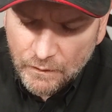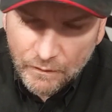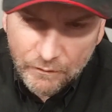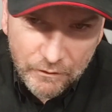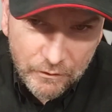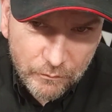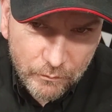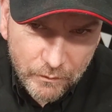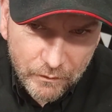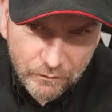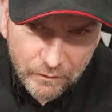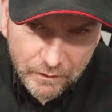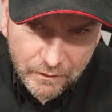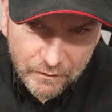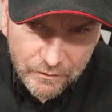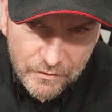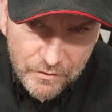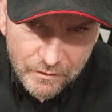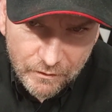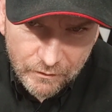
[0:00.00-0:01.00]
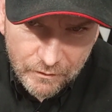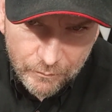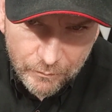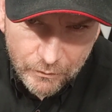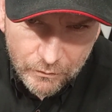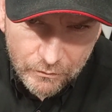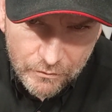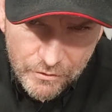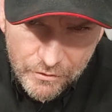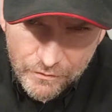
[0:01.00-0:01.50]
Now you will get a slight
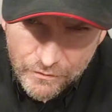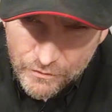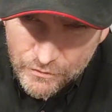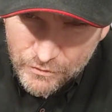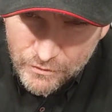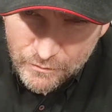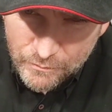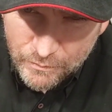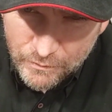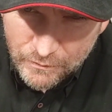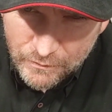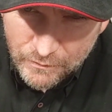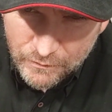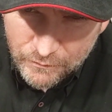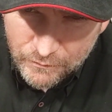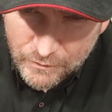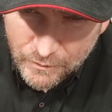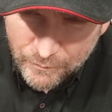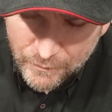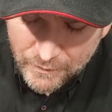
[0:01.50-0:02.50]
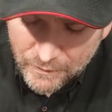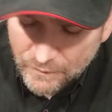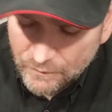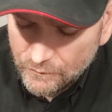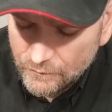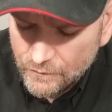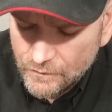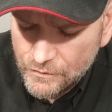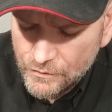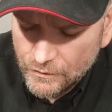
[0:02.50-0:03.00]
bulge of the super glue coming out
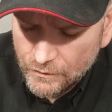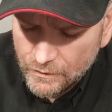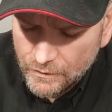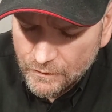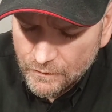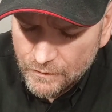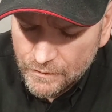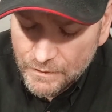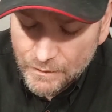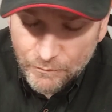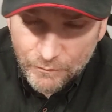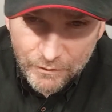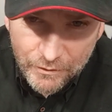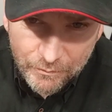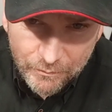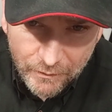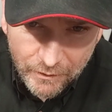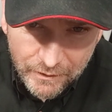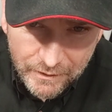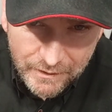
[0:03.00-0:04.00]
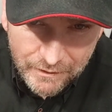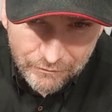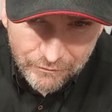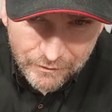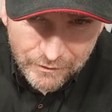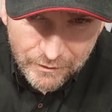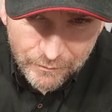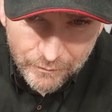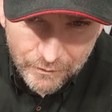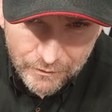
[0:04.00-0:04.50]
at the side of the tip, which might even
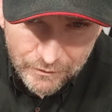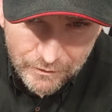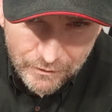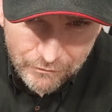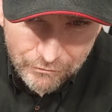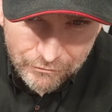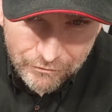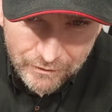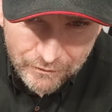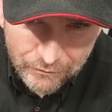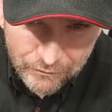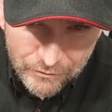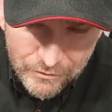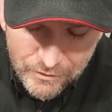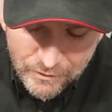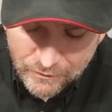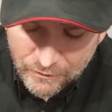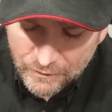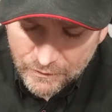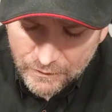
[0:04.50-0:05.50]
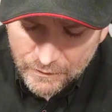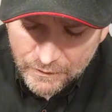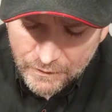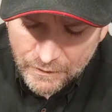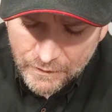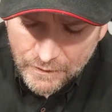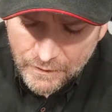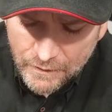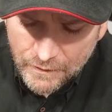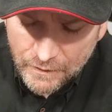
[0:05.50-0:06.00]
come onto the ferrule slightly.
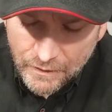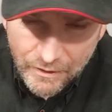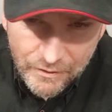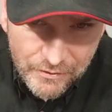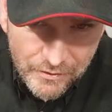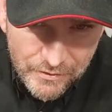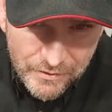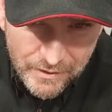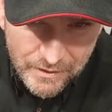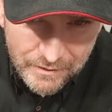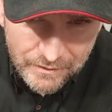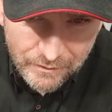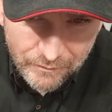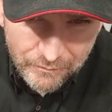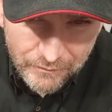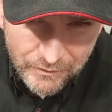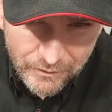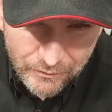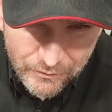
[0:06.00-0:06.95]
As I said, I'm